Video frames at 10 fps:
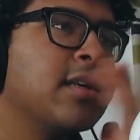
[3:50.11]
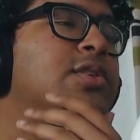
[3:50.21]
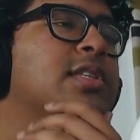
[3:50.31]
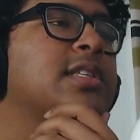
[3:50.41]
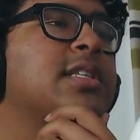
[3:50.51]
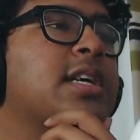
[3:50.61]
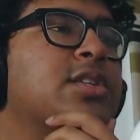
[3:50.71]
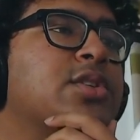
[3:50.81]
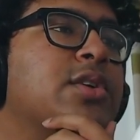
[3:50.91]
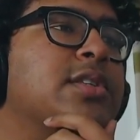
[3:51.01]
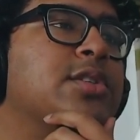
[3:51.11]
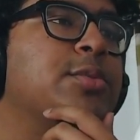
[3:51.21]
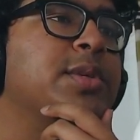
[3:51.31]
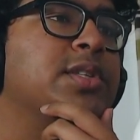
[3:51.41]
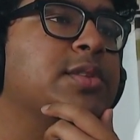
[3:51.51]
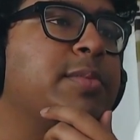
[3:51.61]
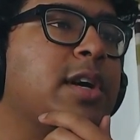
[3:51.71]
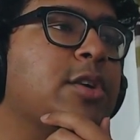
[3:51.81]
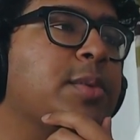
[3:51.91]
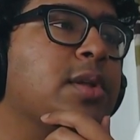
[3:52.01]
Insurance is a second choice. It should be used as a
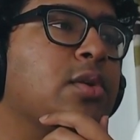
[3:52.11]
backup.